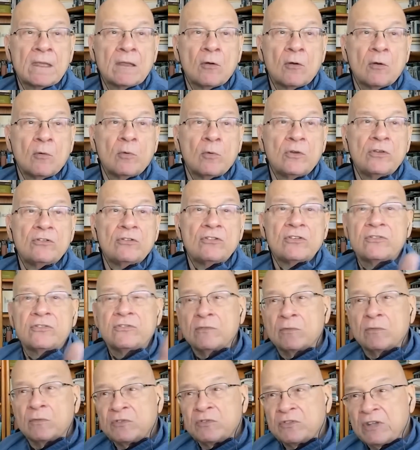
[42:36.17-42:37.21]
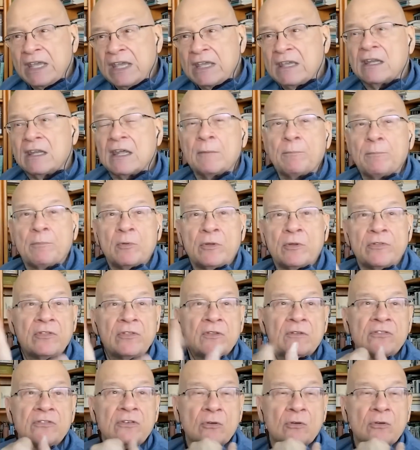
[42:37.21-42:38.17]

Or were you just taken up with the